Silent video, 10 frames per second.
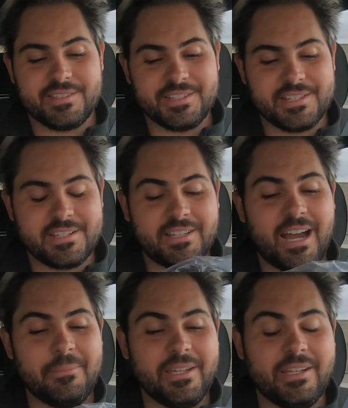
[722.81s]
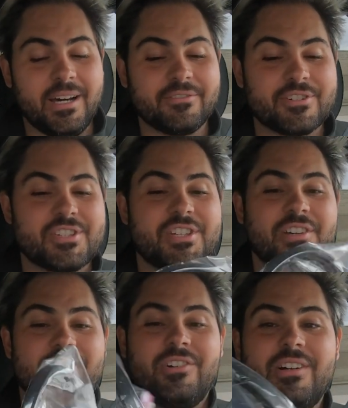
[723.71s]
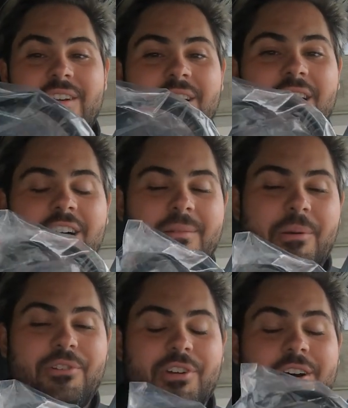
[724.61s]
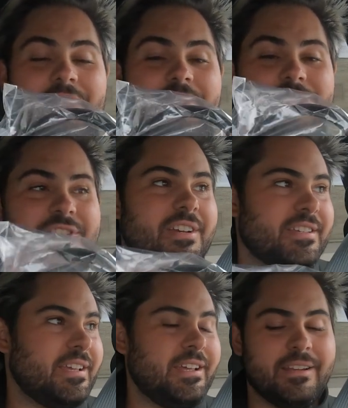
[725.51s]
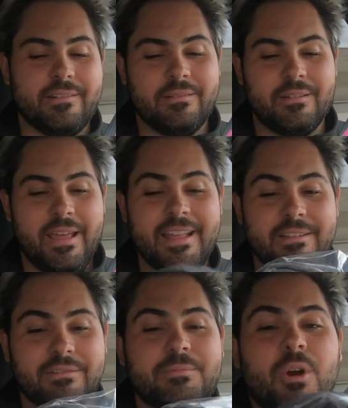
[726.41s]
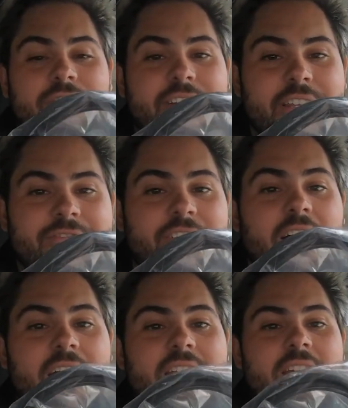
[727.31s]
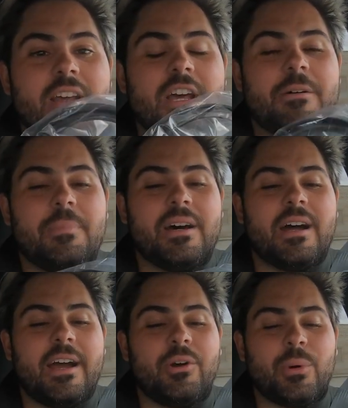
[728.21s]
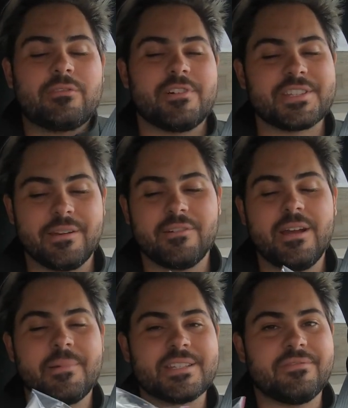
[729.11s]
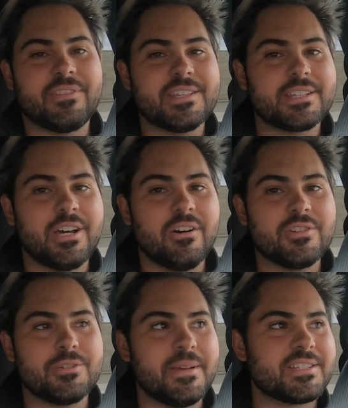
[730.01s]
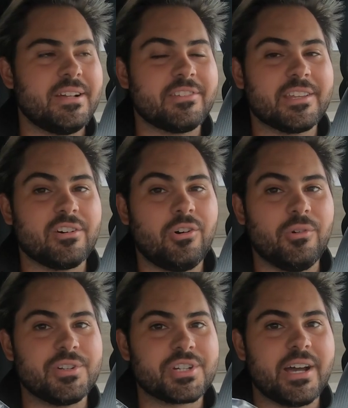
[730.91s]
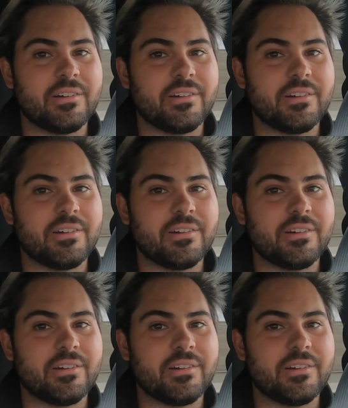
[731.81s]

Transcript: This is a timing cover seal that we took off the VR6, and it's perfectly fine, but I don't want to risk it, right? Because if this goes, you basically have to take the whole engine out.